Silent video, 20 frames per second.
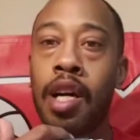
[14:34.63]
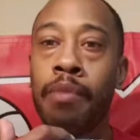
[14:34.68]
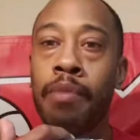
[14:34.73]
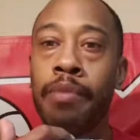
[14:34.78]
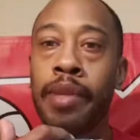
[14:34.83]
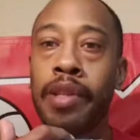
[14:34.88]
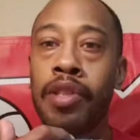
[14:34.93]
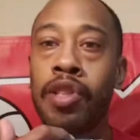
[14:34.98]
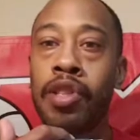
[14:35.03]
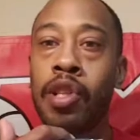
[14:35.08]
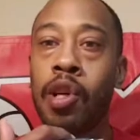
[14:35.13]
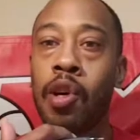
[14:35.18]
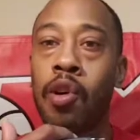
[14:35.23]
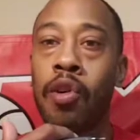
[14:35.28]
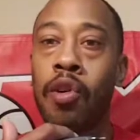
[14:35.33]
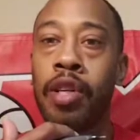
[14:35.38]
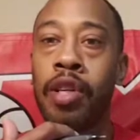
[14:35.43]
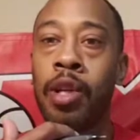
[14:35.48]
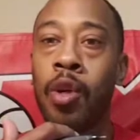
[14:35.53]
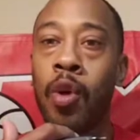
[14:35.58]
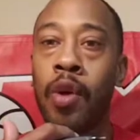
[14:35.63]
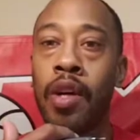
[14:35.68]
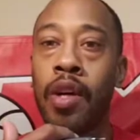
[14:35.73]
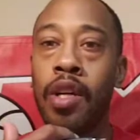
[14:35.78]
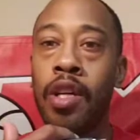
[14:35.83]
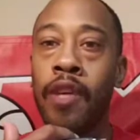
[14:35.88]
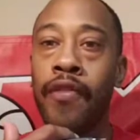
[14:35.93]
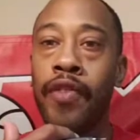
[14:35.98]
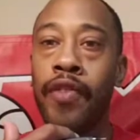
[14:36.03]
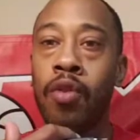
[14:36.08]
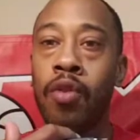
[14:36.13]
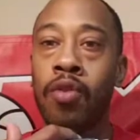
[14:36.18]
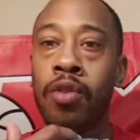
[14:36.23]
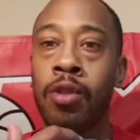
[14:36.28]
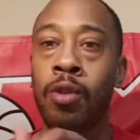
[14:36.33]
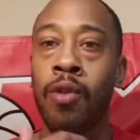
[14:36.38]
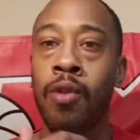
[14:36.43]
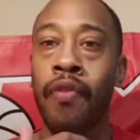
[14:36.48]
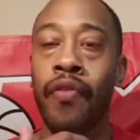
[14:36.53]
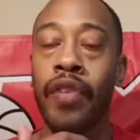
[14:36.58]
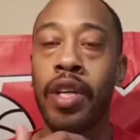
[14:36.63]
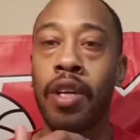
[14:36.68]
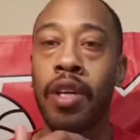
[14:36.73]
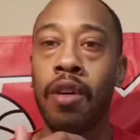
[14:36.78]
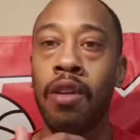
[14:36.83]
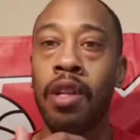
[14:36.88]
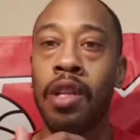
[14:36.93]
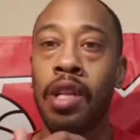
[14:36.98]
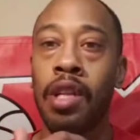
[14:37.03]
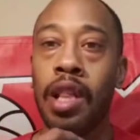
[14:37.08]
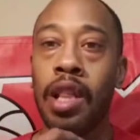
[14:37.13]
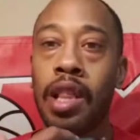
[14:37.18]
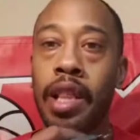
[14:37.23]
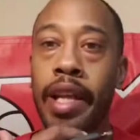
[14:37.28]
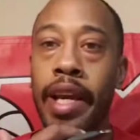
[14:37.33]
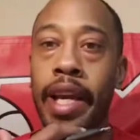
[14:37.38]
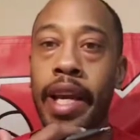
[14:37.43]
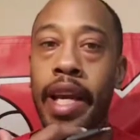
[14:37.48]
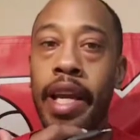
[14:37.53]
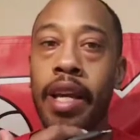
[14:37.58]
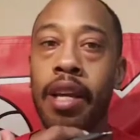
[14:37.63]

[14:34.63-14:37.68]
So if you do feel led,